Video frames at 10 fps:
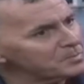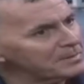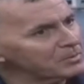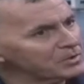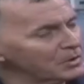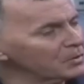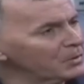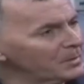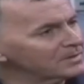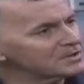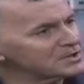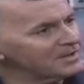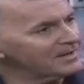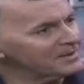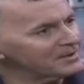people don't know what the
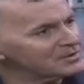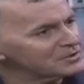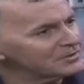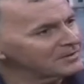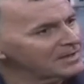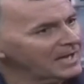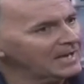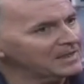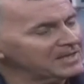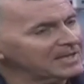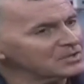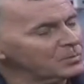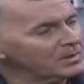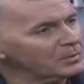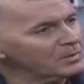CIA does, and I think that's
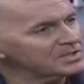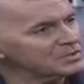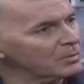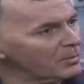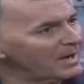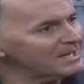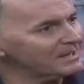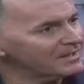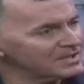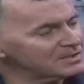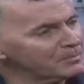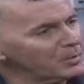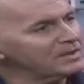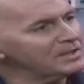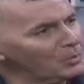one of the reasons we're riding, is to
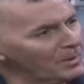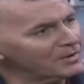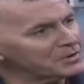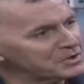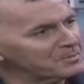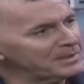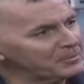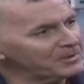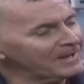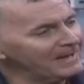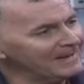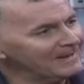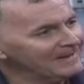bring the awareness to people that, hey,